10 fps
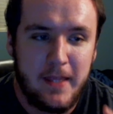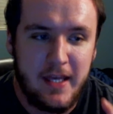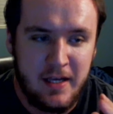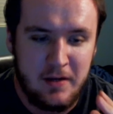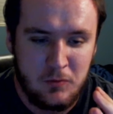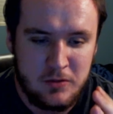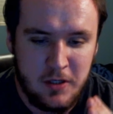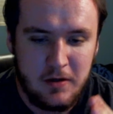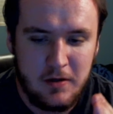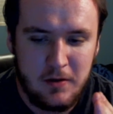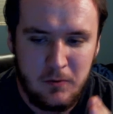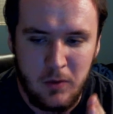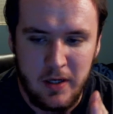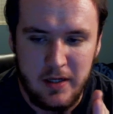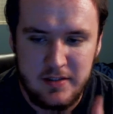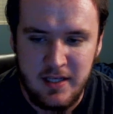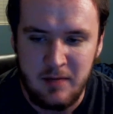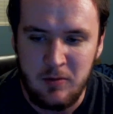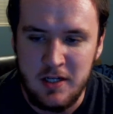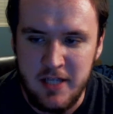It took what
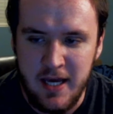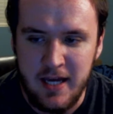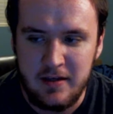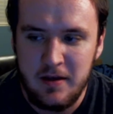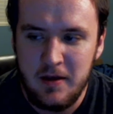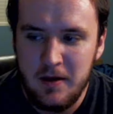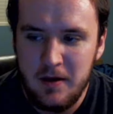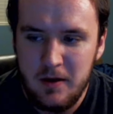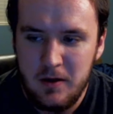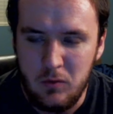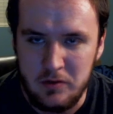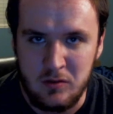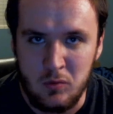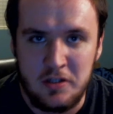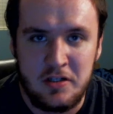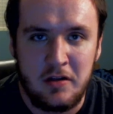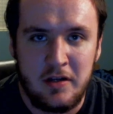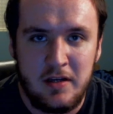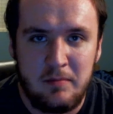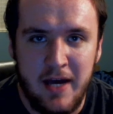Samurai Jack was
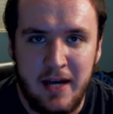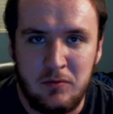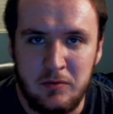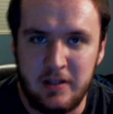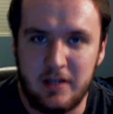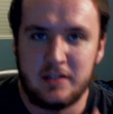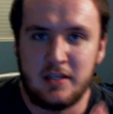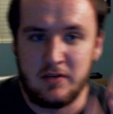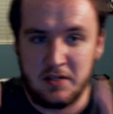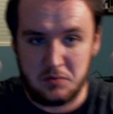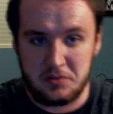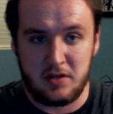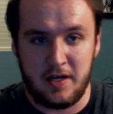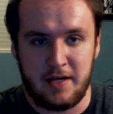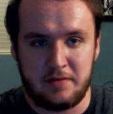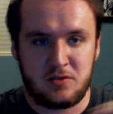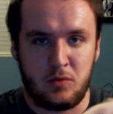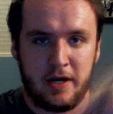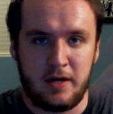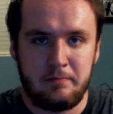originally, back when the TVs were
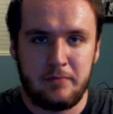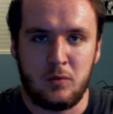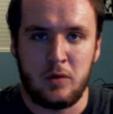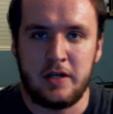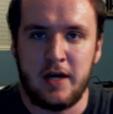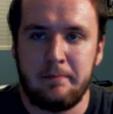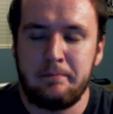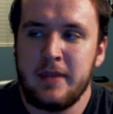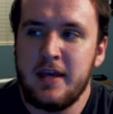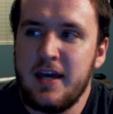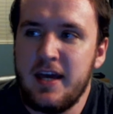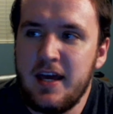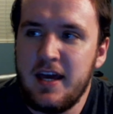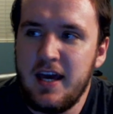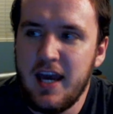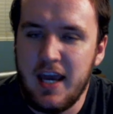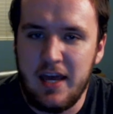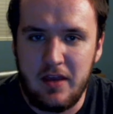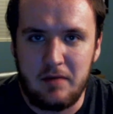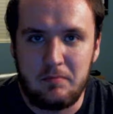square and whatnot,
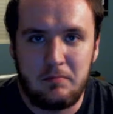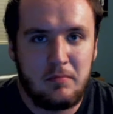and they